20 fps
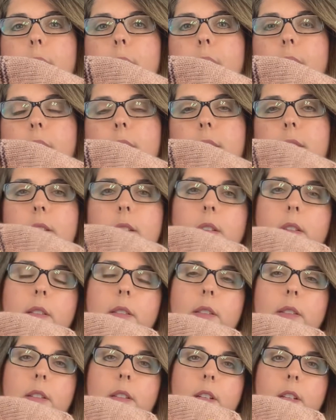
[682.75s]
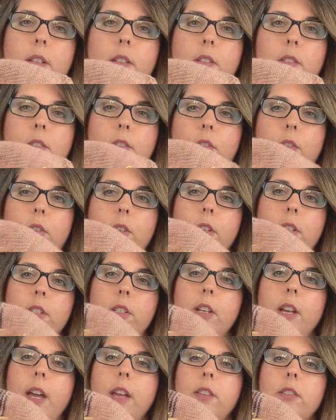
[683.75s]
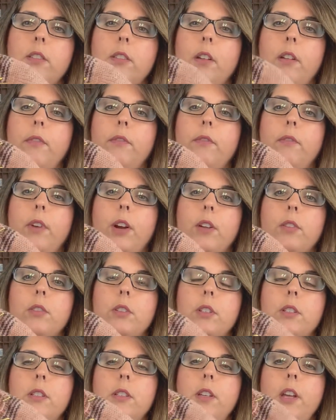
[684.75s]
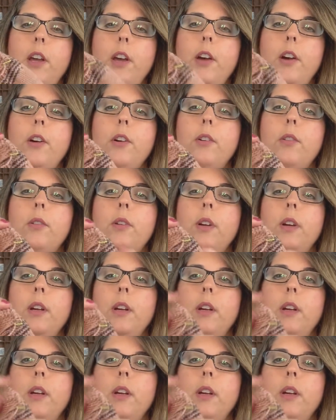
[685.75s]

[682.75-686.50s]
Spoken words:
8 stitch Turkish cast on rounded toe,